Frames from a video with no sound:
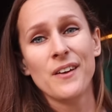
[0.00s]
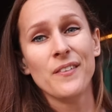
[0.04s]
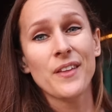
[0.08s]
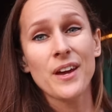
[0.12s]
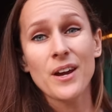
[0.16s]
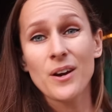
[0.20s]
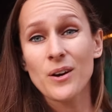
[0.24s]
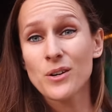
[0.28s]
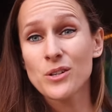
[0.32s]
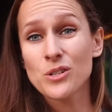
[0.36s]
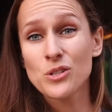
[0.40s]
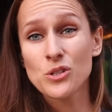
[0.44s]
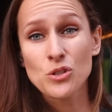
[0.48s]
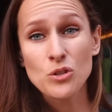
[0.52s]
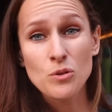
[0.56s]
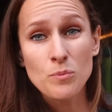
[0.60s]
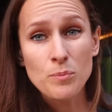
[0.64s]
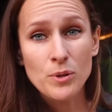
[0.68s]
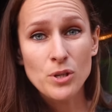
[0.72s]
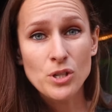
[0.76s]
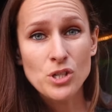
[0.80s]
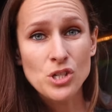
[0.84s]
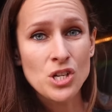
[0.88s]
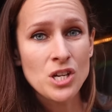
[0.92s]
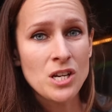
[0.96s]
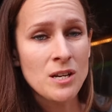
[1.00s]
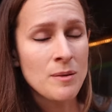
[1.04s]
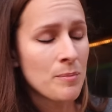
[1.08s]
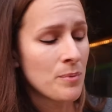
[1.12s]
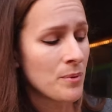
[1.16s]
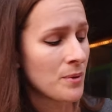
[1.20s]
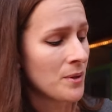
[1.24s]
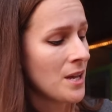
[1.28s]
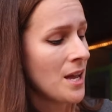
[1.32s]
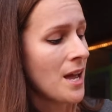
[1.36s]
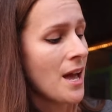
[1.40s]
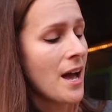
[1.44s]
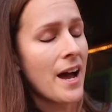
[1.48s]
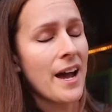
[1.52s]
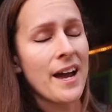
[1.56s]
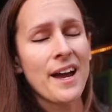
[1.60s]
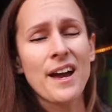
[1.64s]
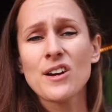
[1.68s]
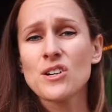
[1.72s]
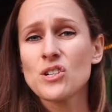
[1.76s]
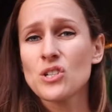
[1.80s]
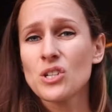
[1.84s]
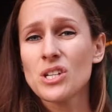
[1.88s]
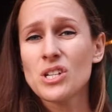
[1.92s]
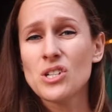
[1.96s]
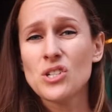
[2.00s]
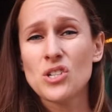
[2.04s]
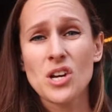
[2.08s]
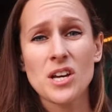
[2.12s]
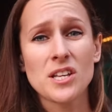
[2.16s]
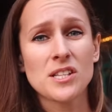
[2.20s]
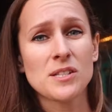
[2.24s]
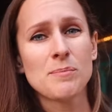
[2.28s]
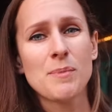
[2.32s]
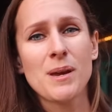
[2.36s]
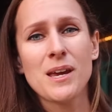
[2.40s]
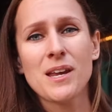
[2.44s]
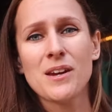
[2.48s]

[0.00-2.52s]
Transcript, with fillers: They are super cheap. I actually just